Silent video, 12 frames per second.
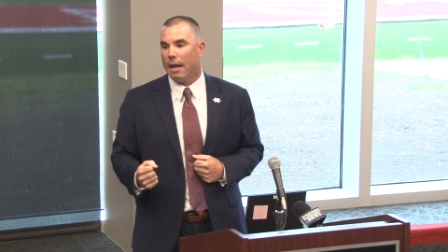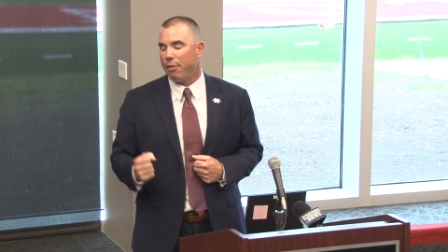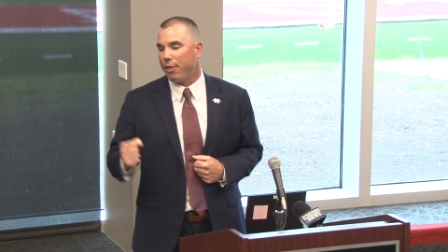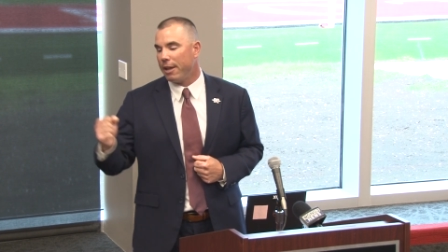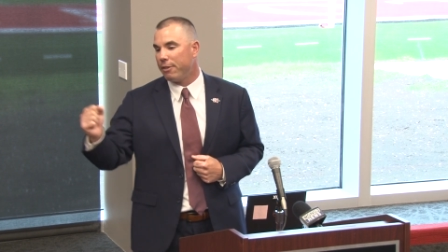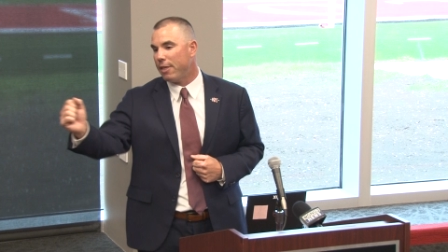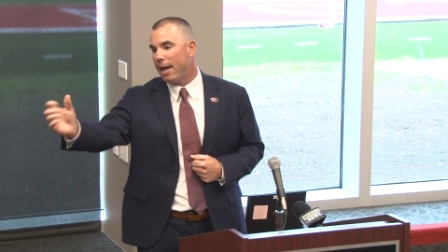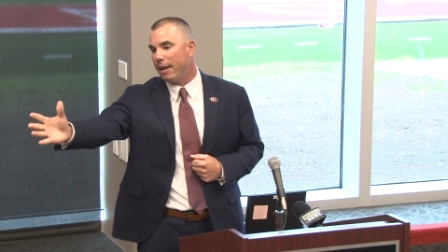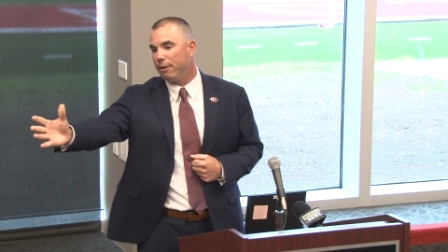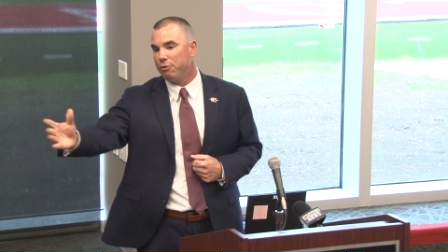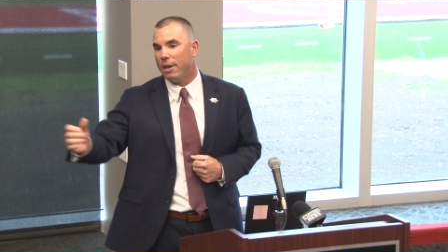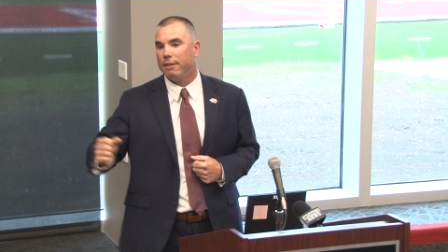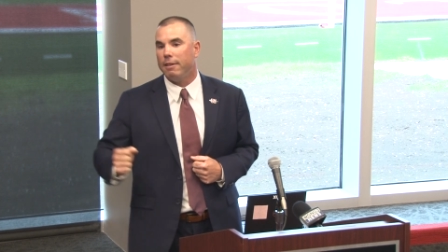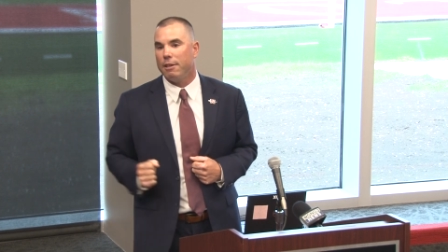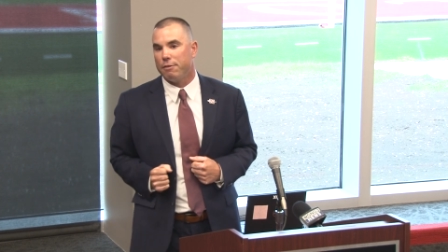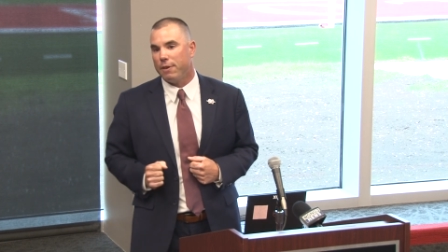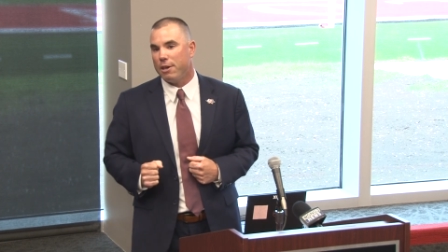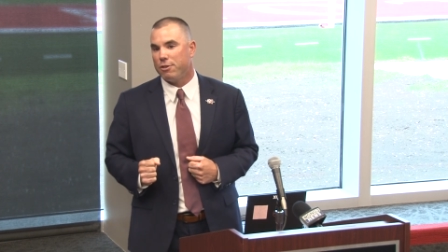I think that
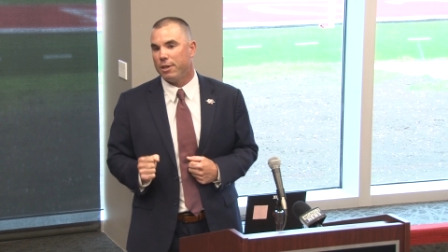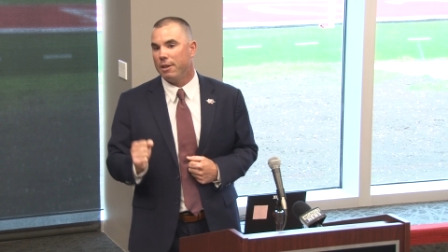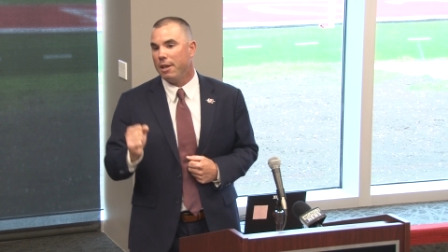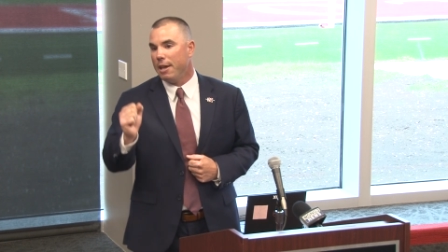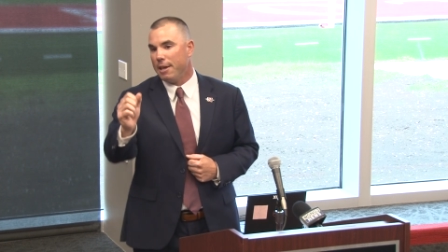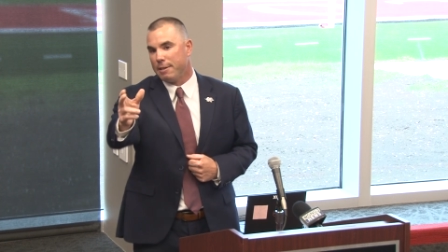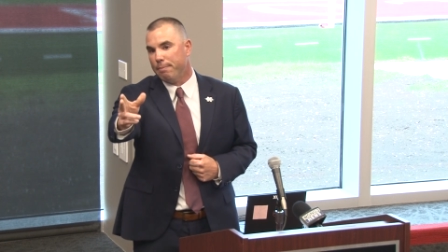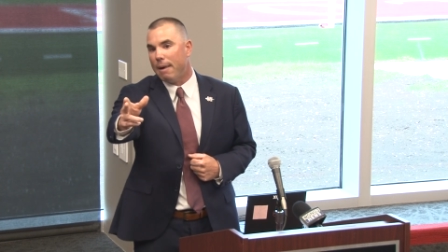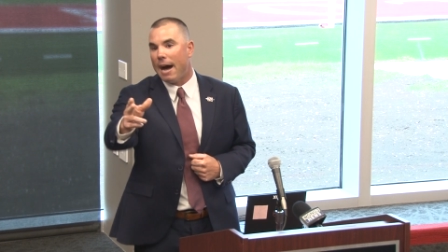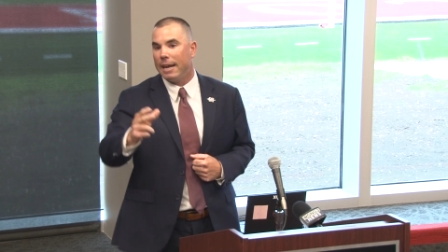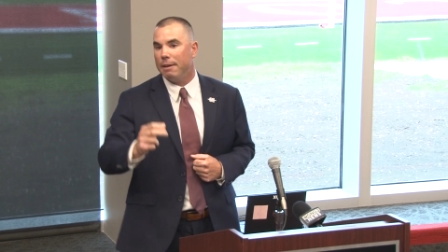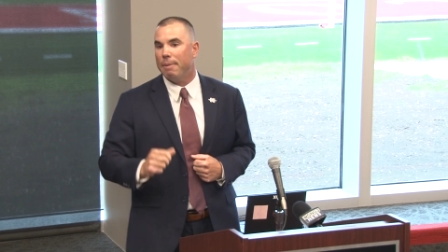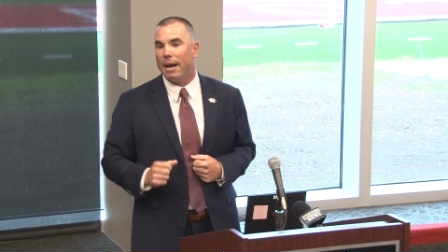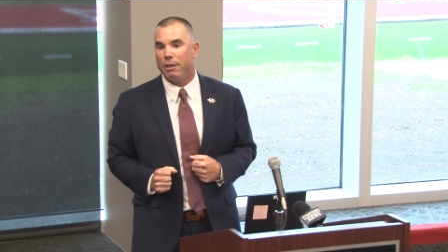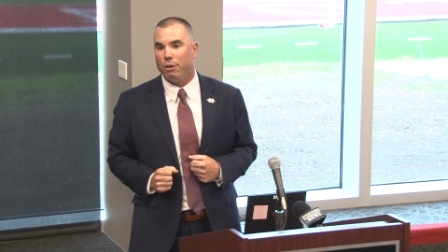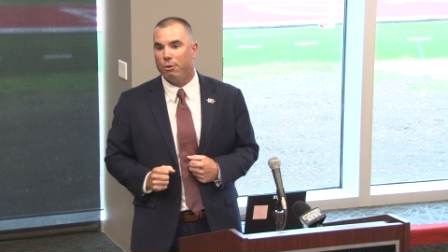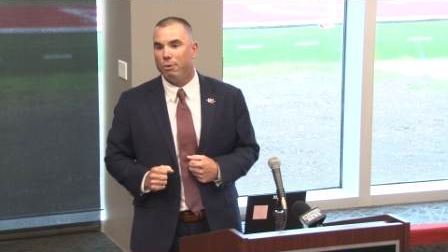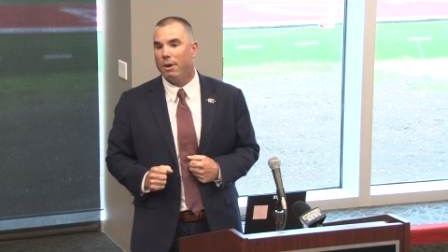JT's vision is embodied by
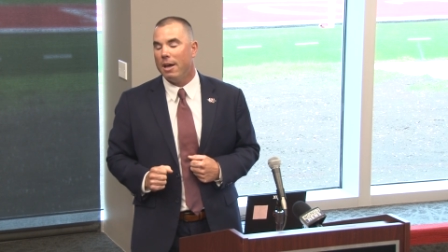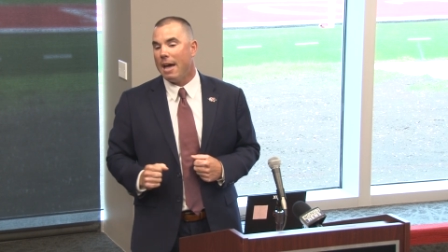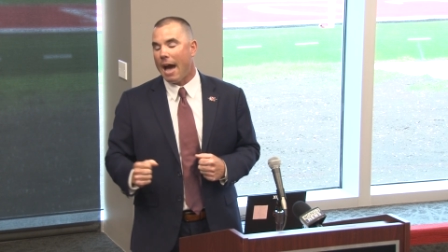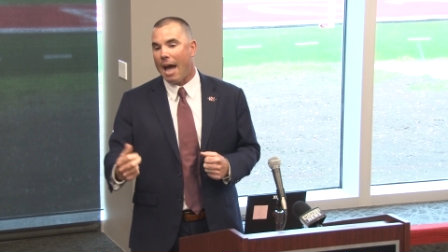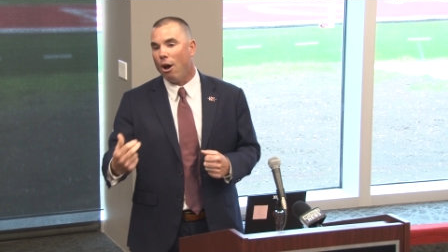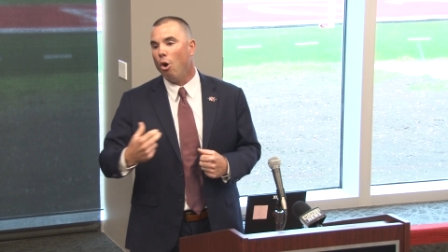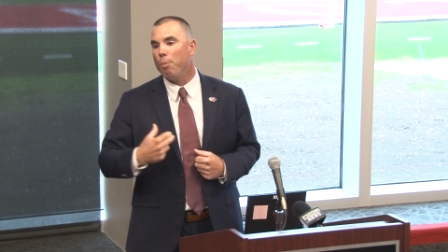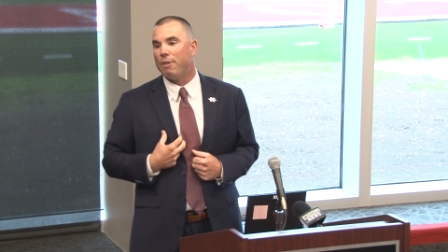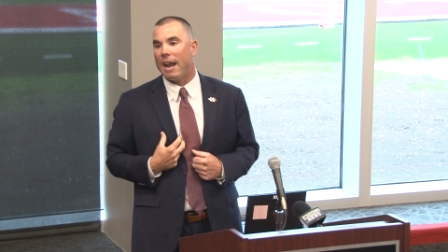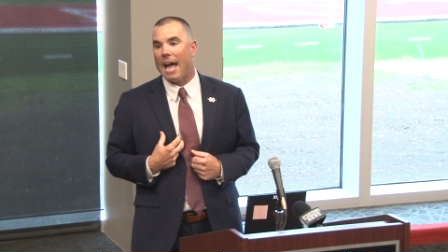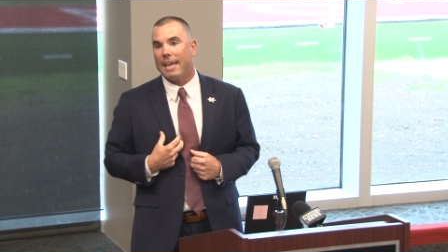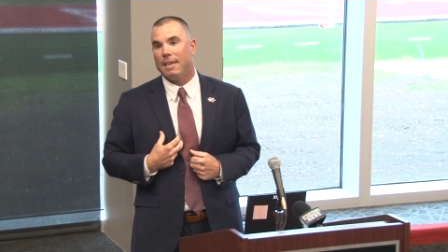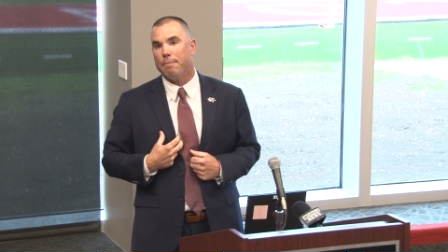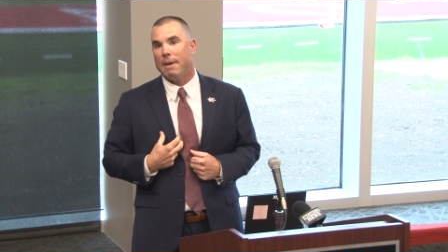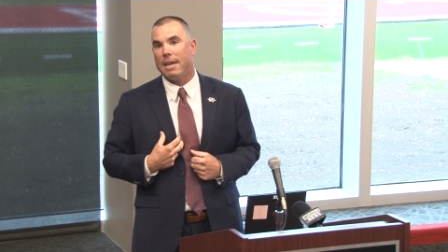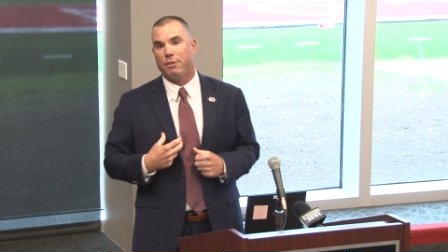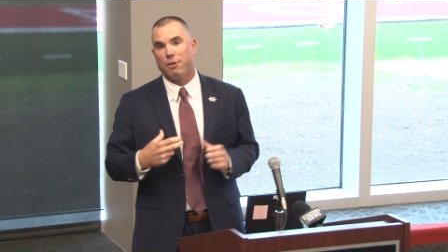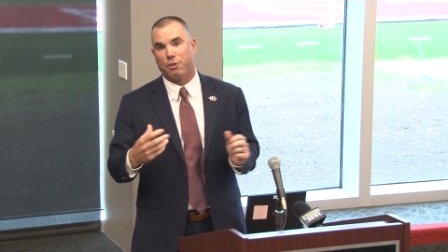you. I hope that I can
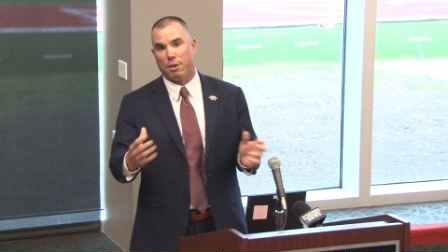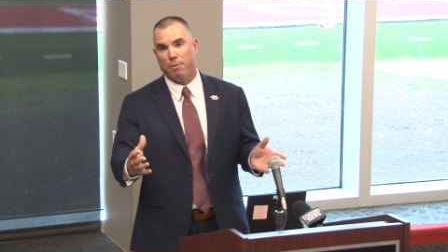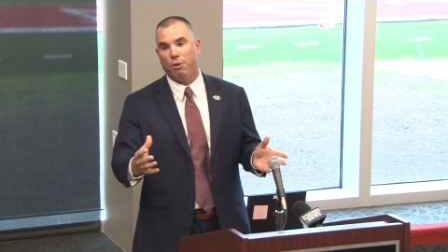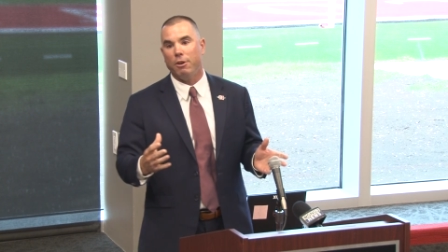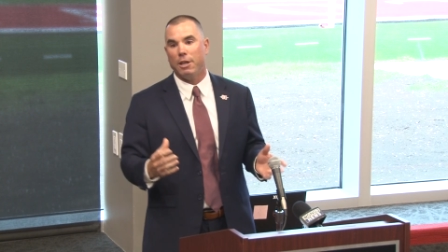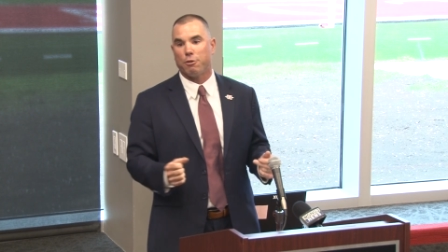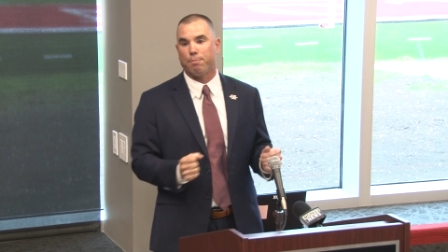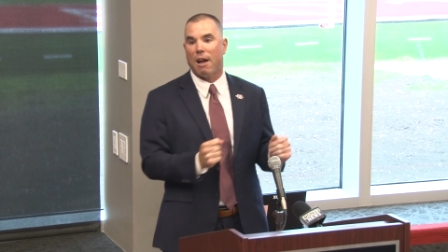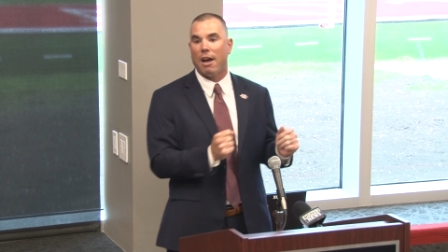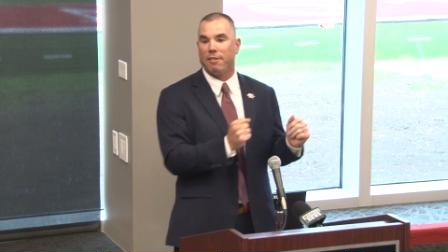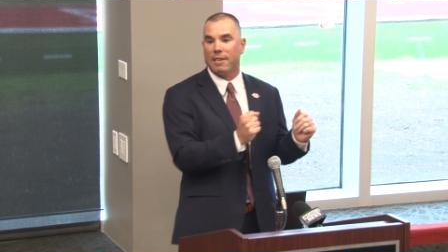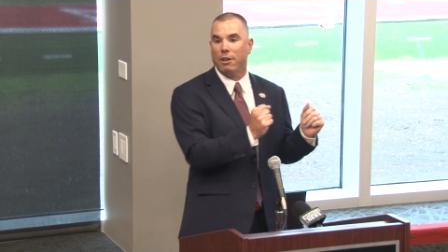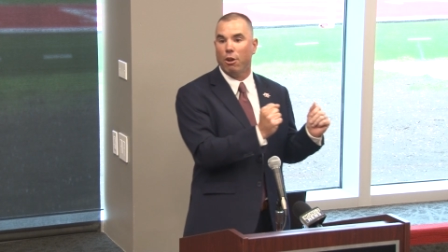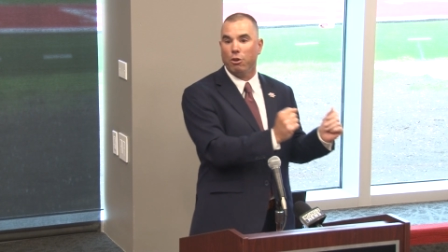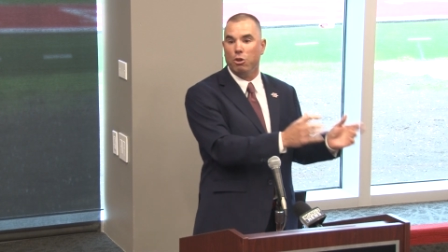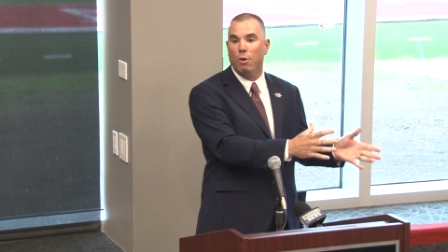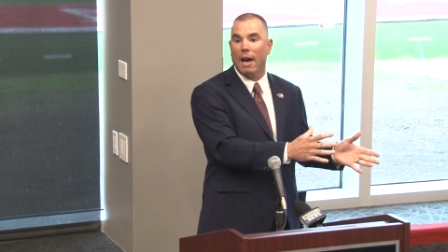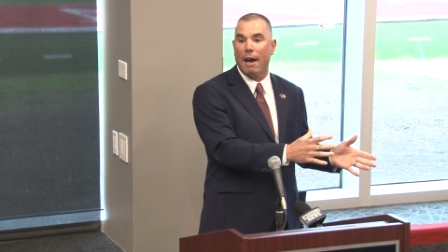make this community as proud as I know
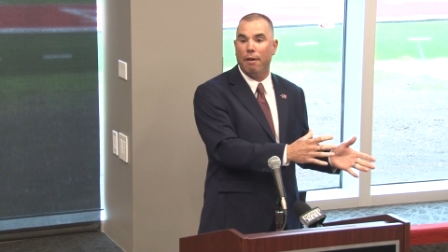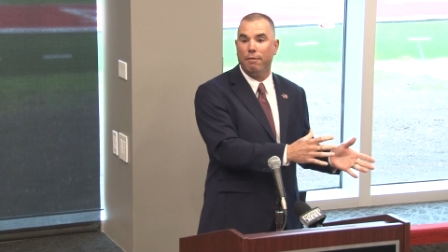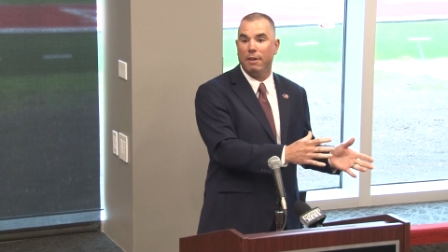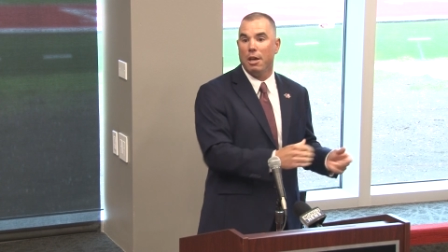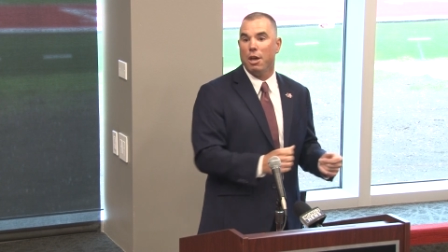you have.